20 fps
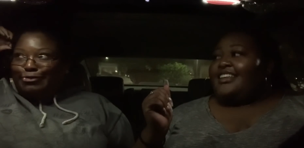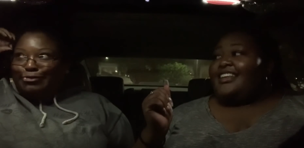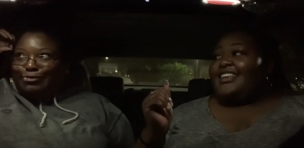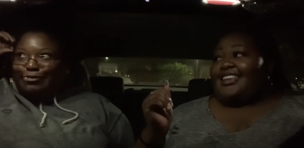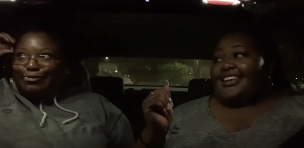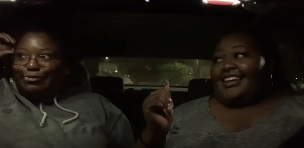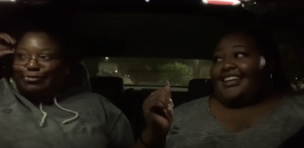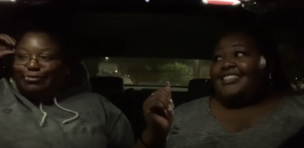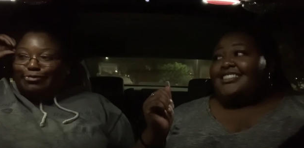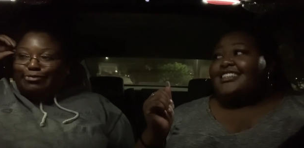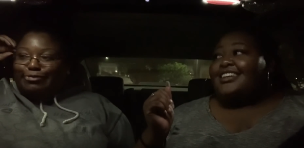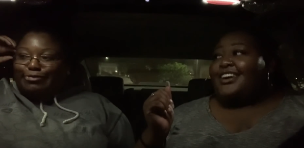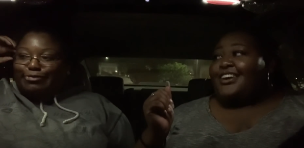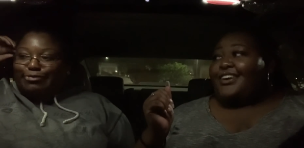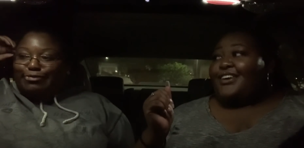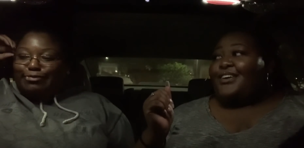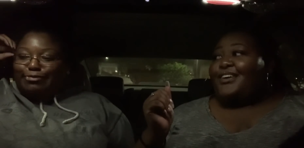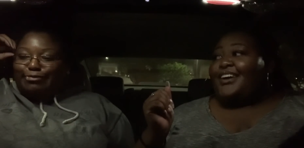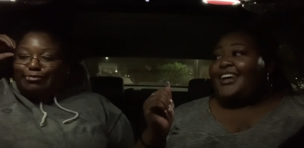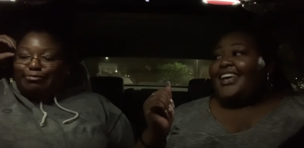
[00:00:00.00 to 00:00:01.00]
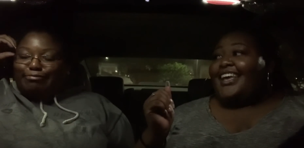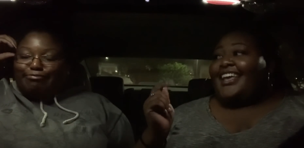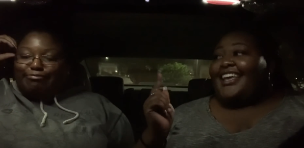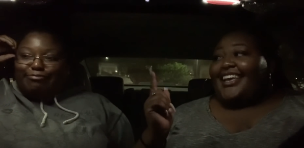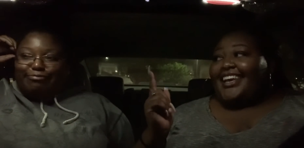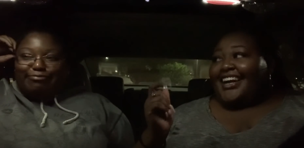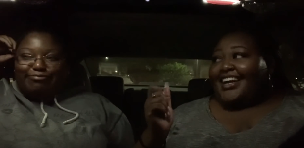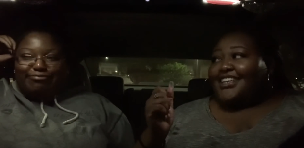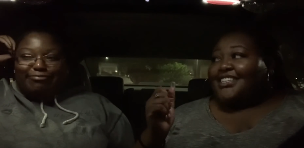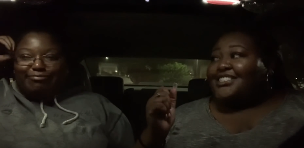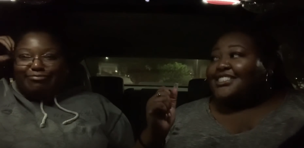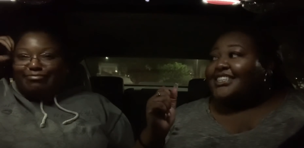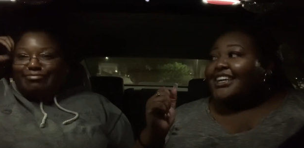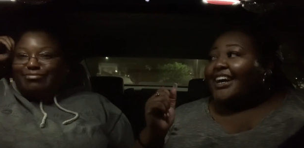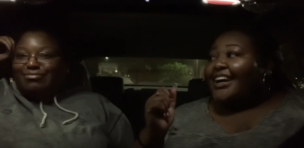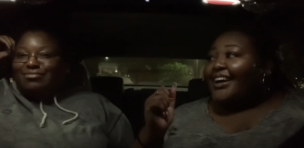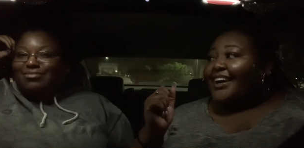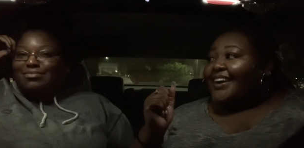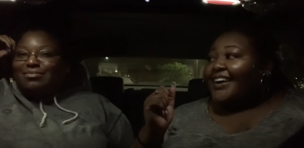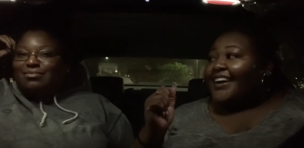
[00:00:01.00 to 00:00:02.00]
Speaker 1: Yes, girl. Yes,
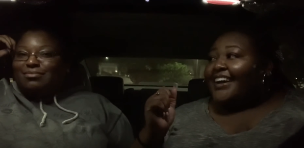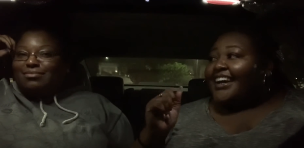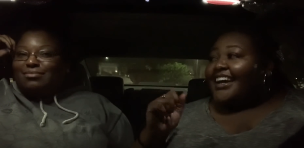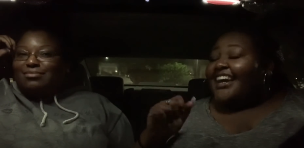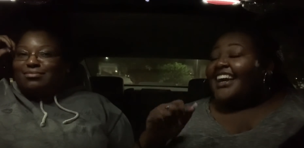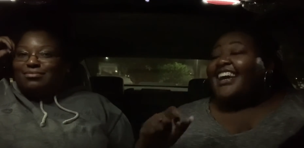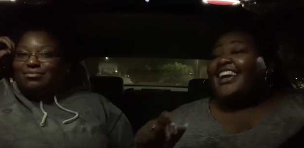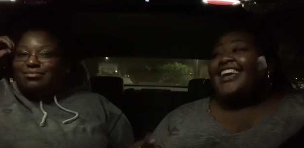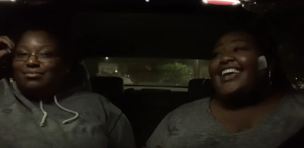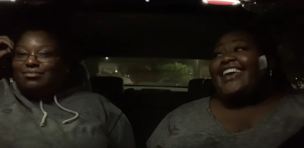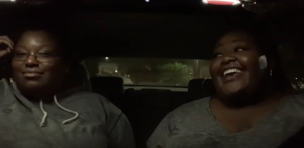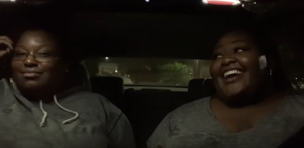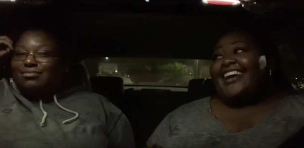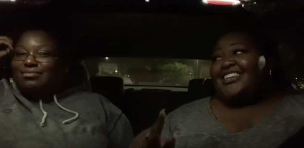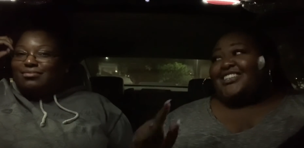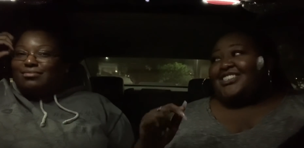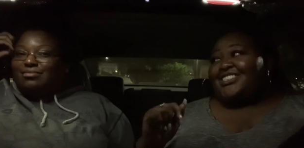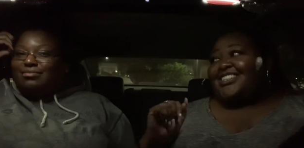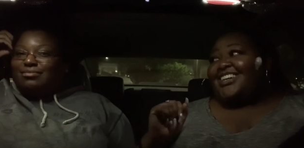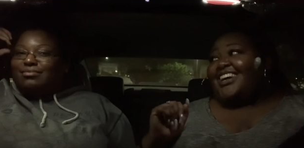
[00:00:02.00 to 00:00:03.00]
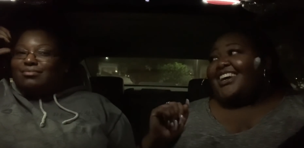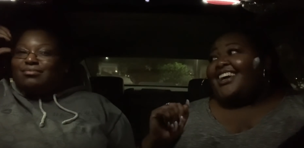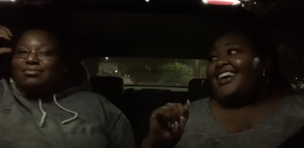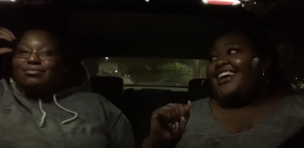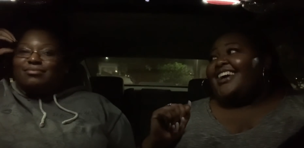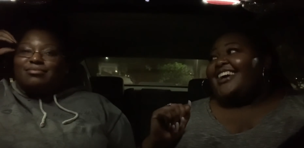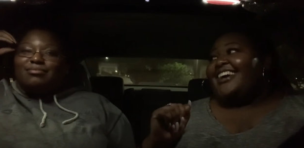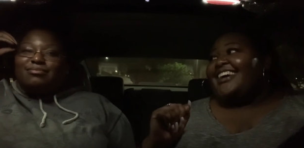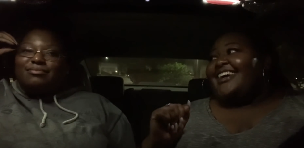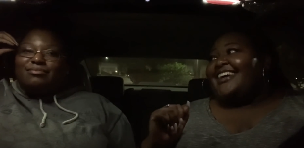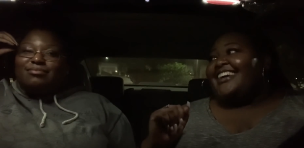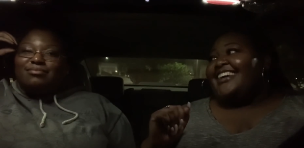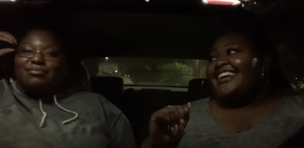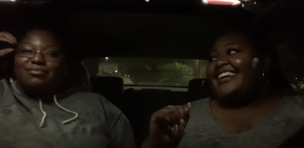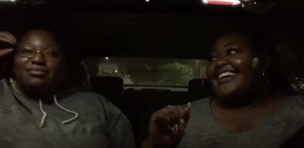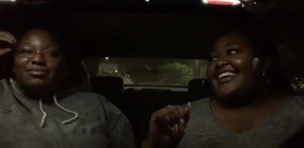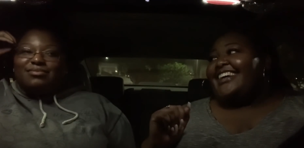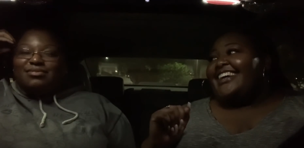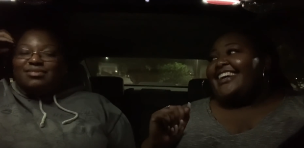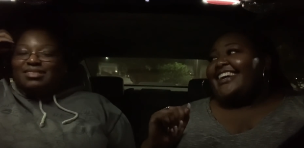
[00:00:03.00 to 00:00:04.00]
sir. Yes, sir.
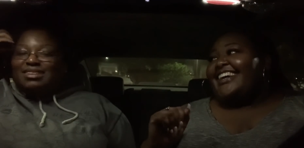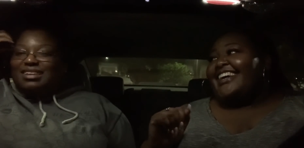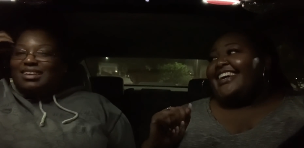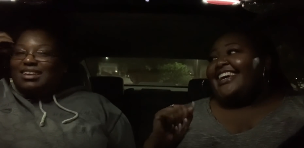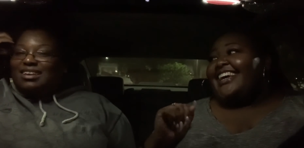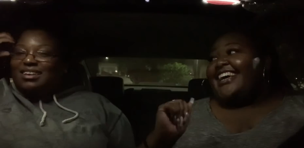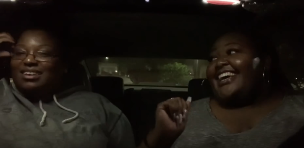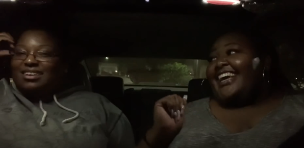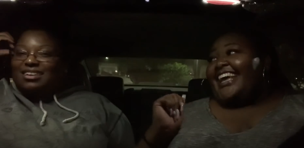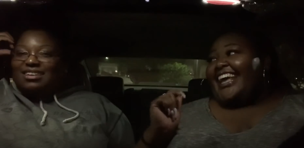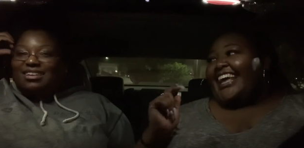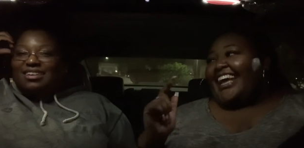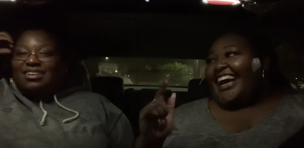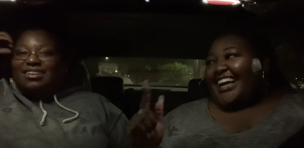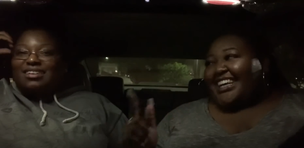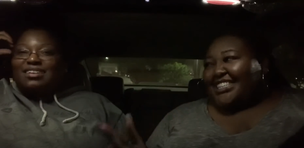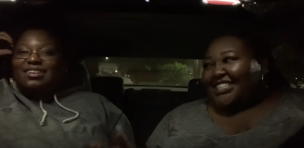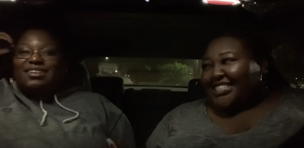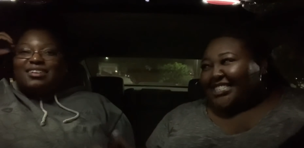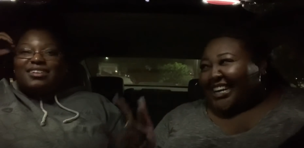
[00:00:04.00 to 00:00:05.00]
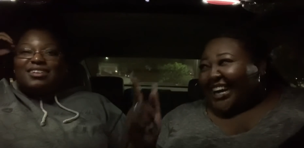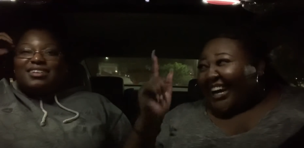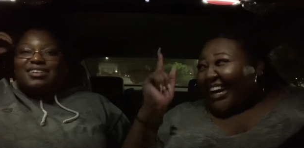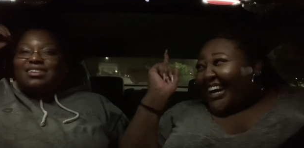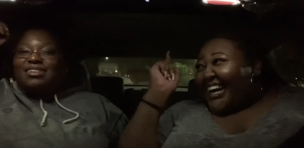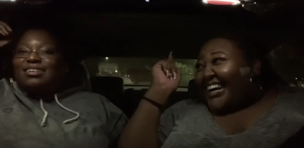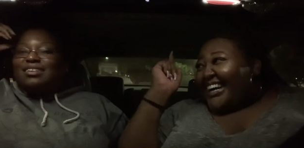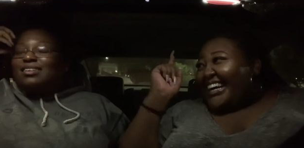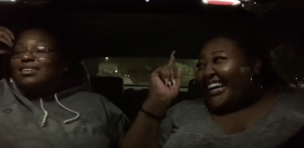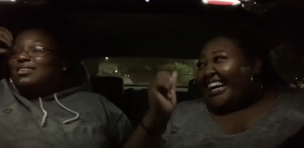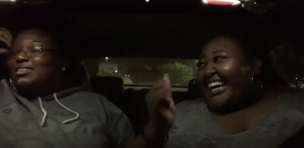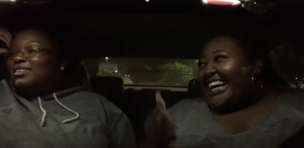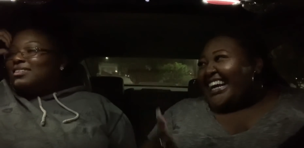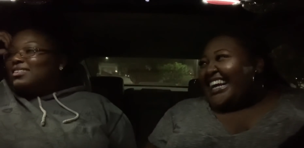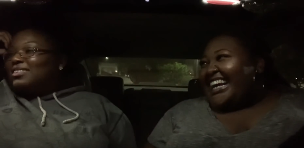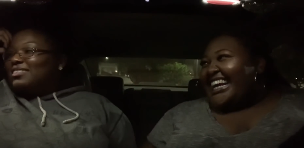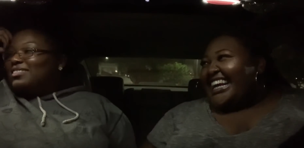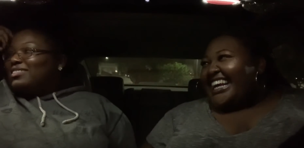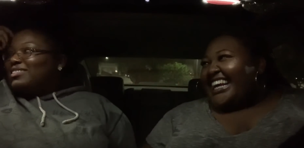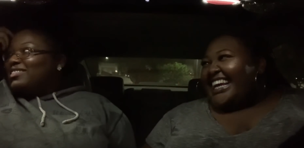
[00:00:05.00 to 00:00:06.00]
Yes, sir.
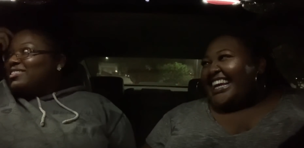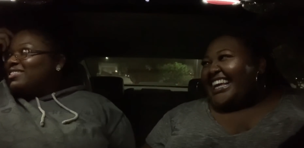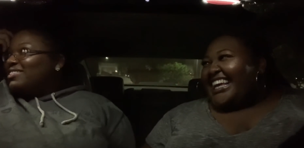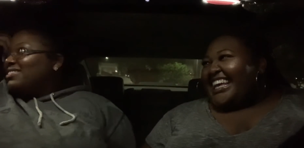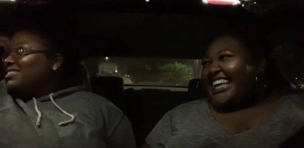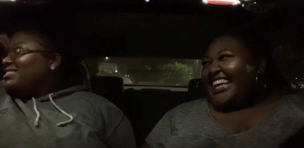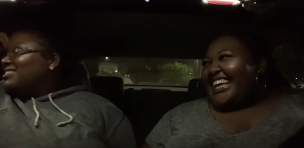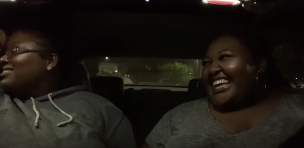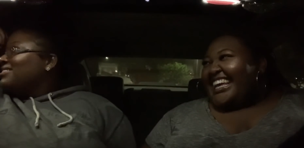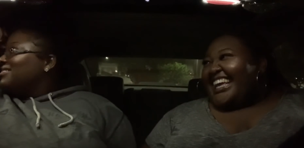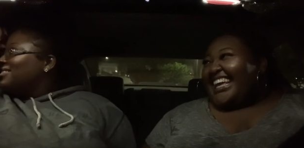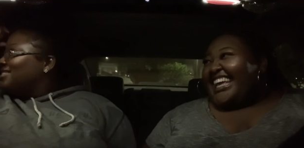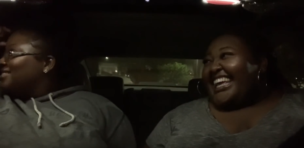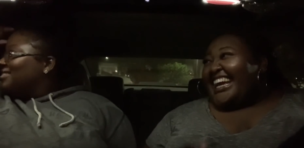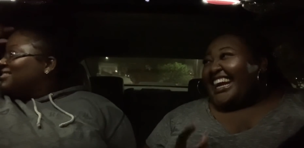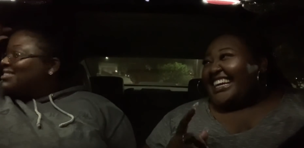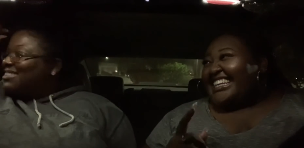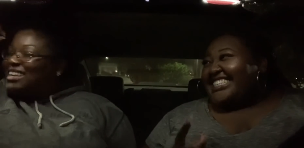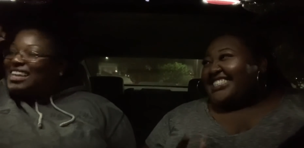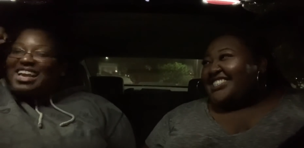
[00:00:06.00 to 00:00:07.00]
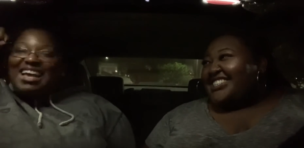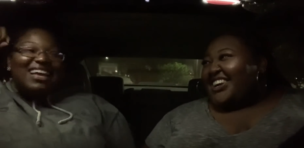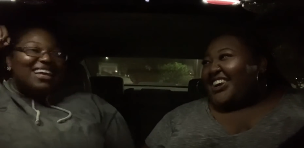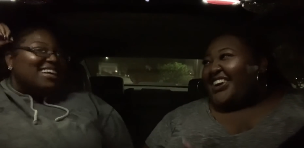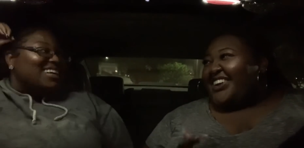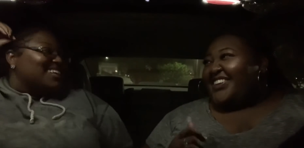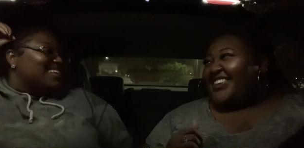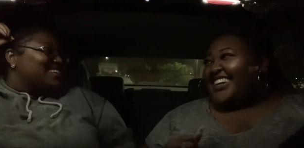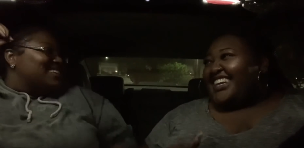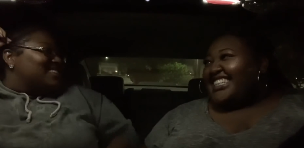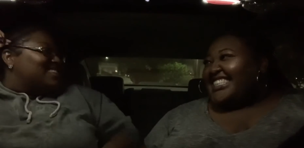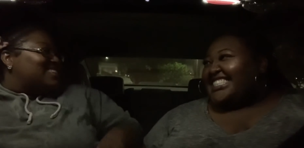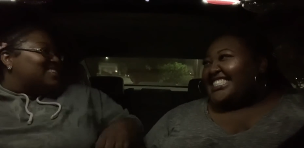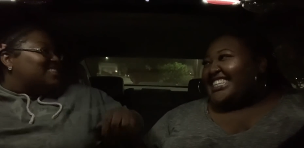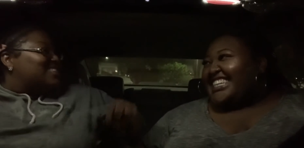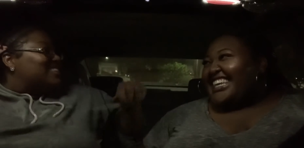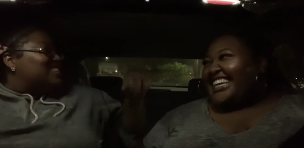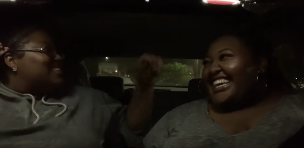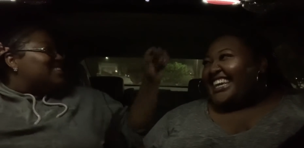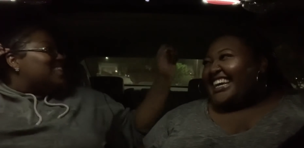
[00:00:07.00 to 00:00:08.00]
Yes, sir. You can
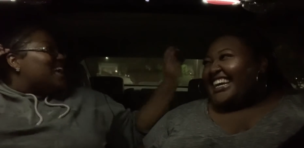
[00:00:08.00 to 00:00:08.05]
sing.